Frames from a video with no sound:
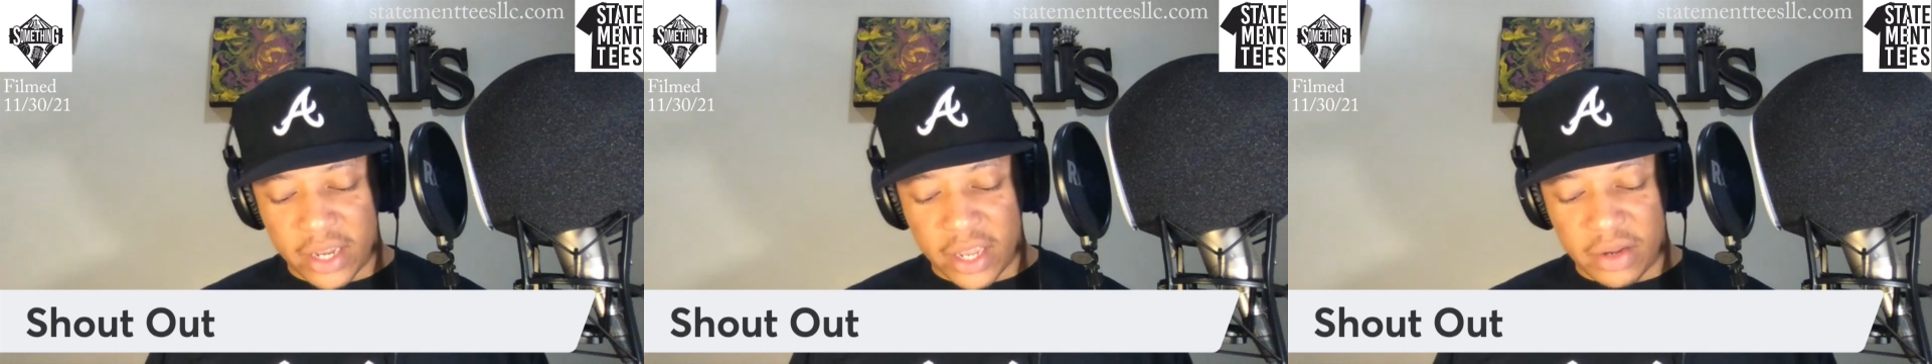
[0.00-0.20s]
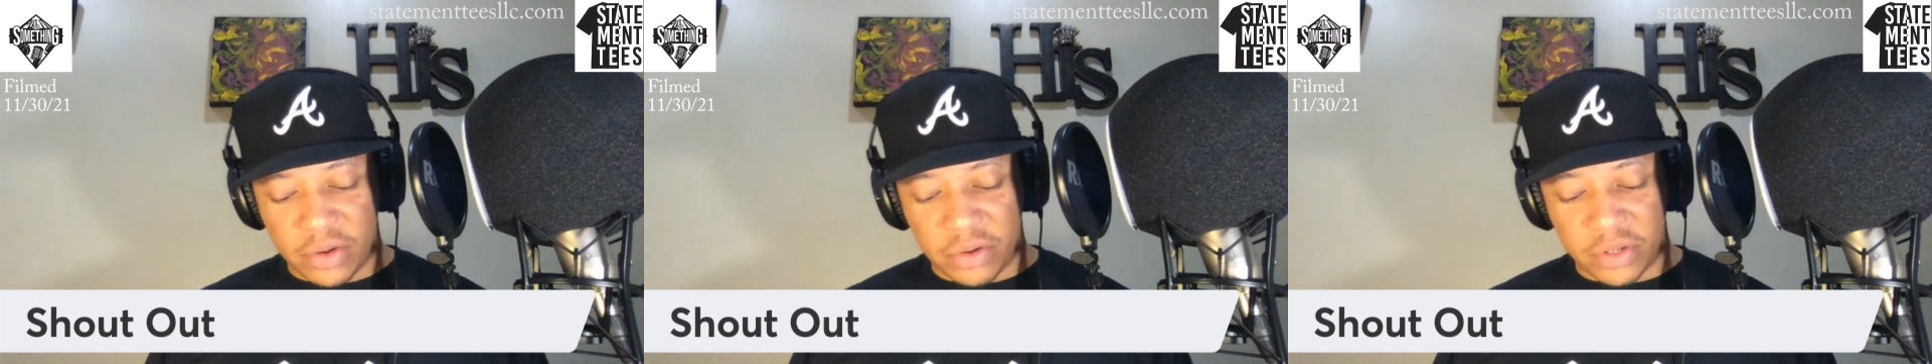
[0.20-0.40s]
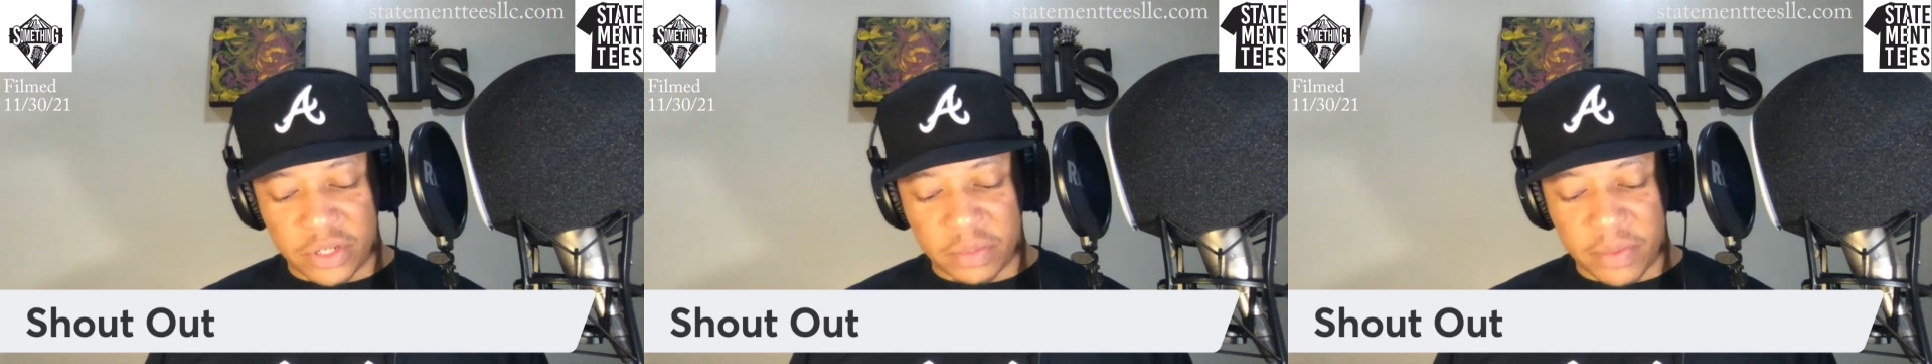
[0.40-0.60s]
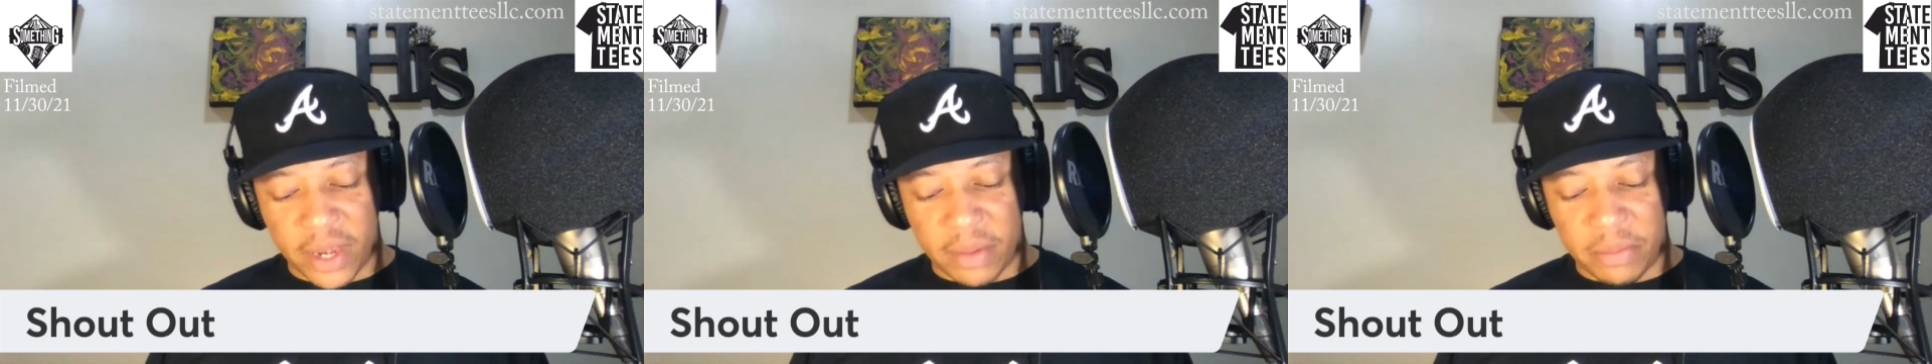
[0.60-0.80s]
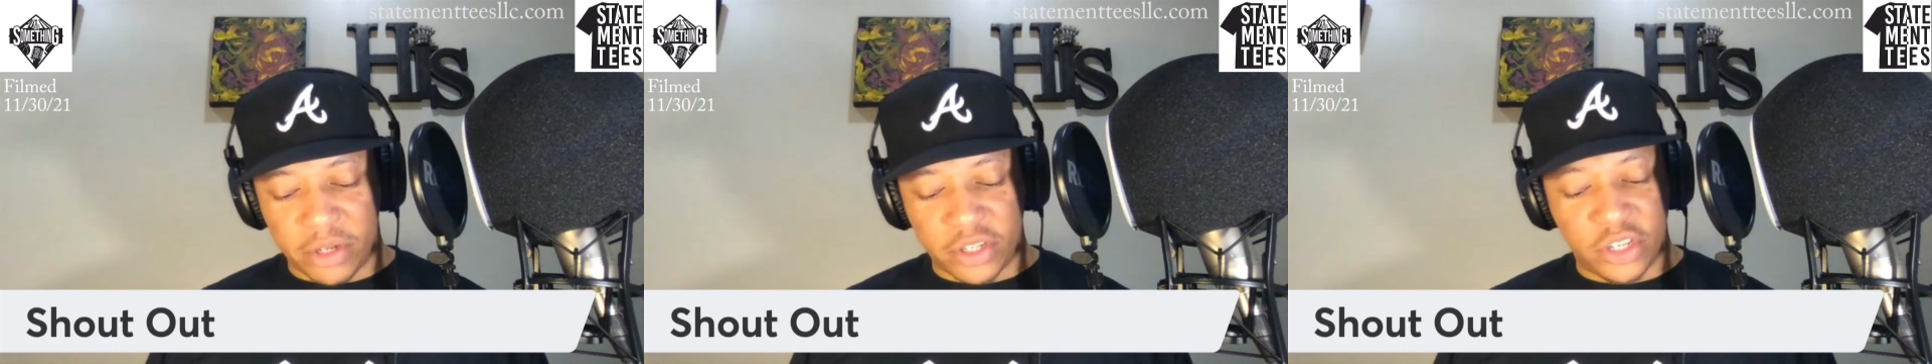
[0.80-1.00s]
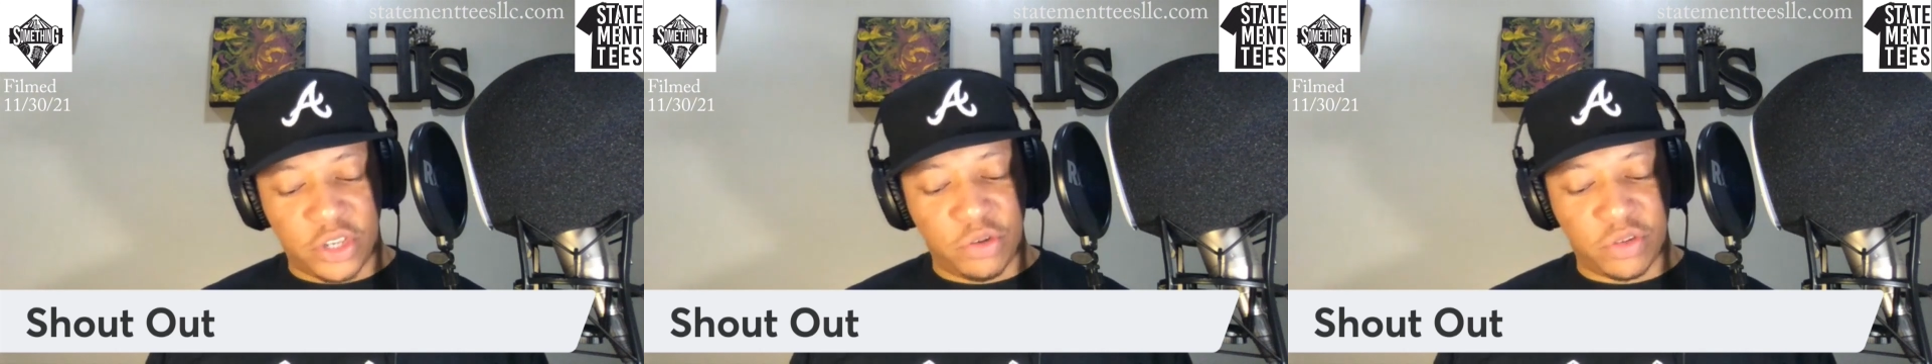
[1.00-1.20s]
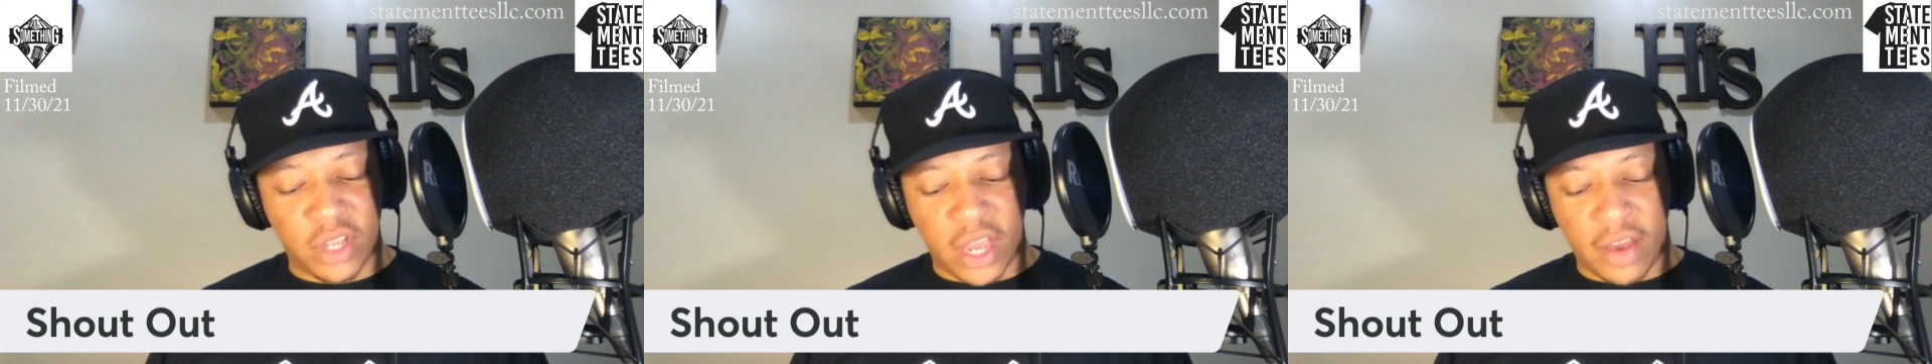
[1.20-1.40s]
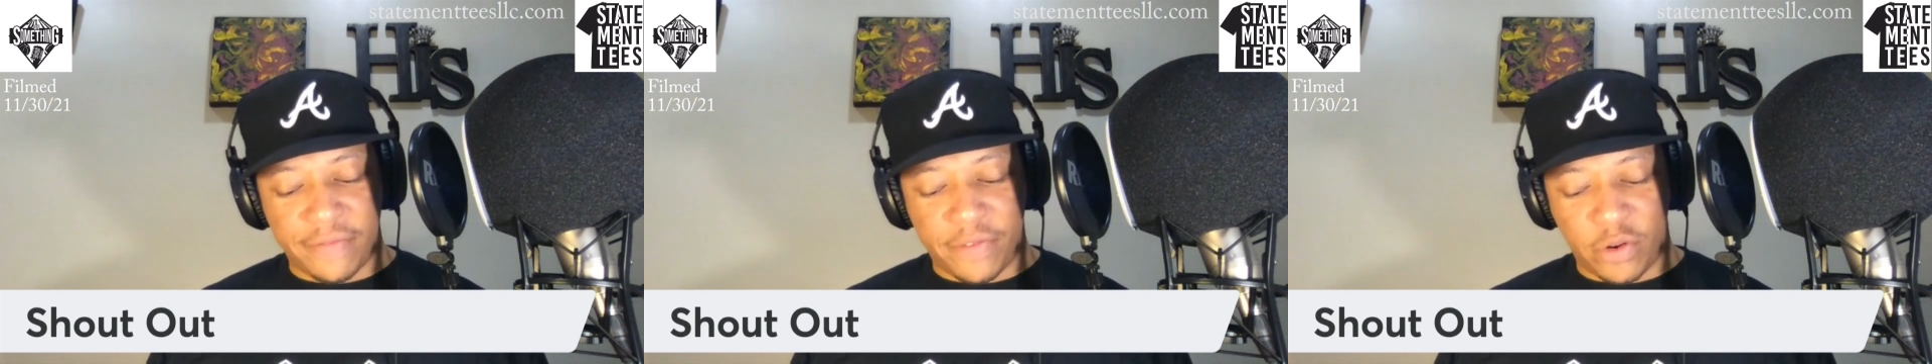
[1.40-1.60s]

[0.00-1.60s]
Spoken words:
You know what I'm talking about? Mr. Houston had